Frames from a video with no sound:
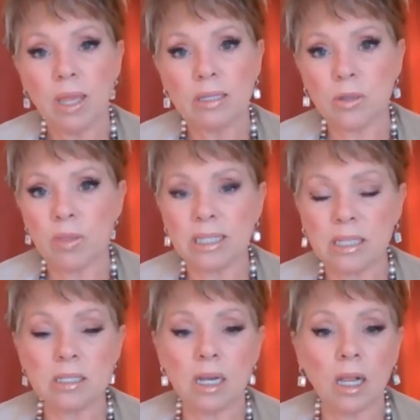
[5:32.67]
So, this
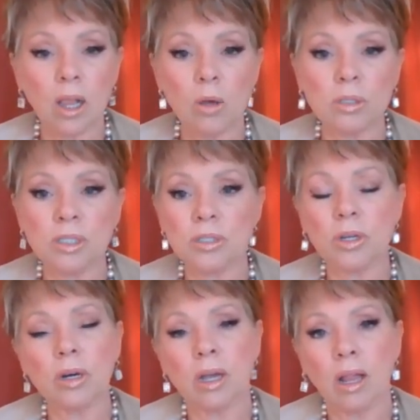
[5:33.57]
is a closed
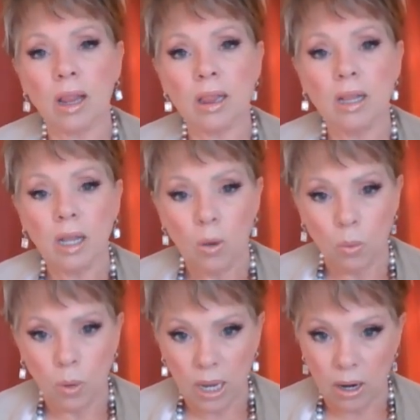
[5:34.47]
circle
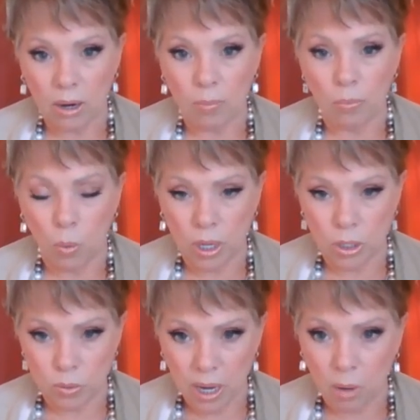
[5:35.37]
where what
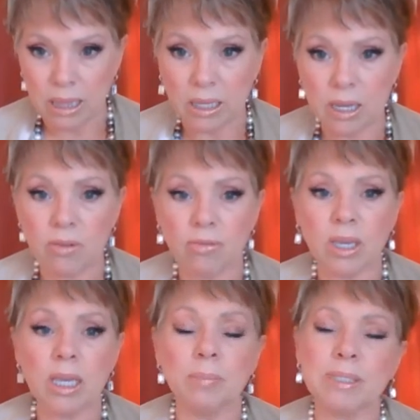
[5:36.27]
you now believe
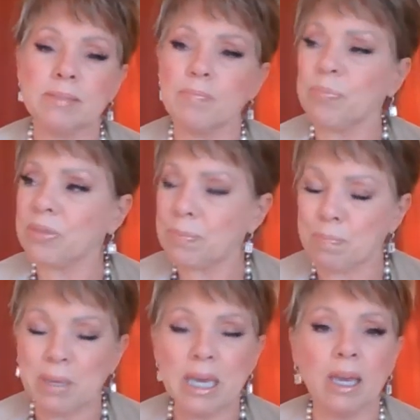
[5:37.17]
keeps
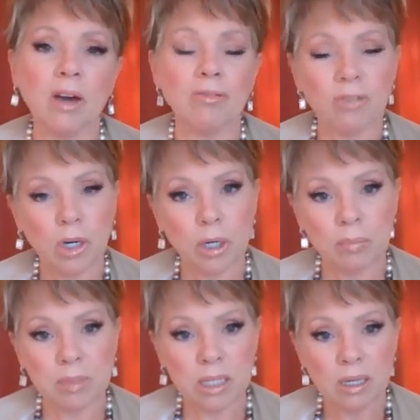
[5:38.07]
being
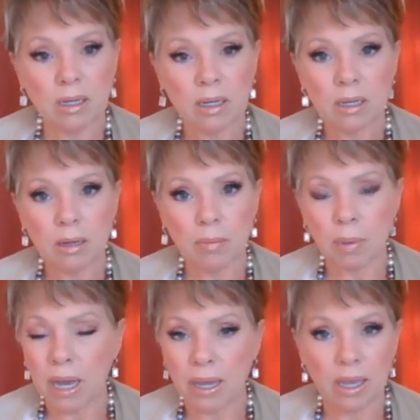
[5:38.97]
affirmed
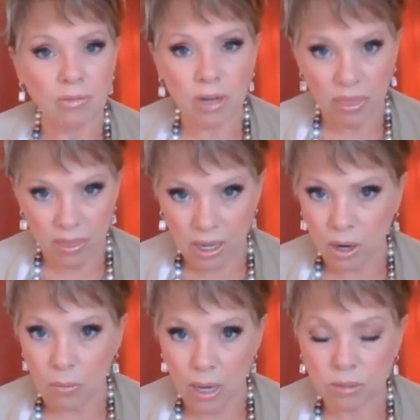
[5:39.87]
by everything
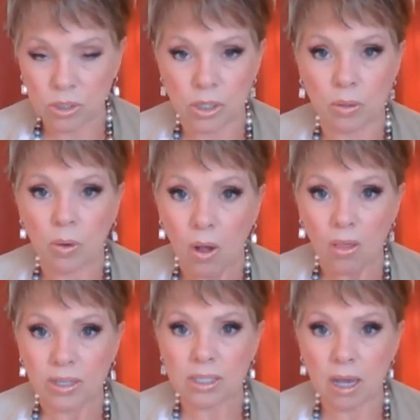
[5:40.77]
around you all
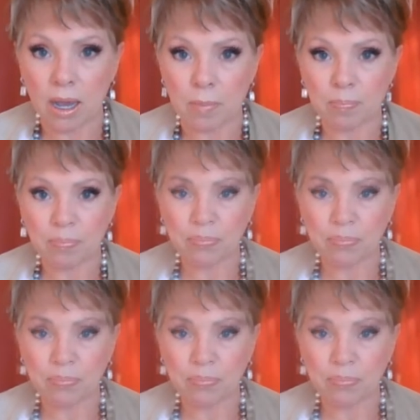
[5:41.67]
the time.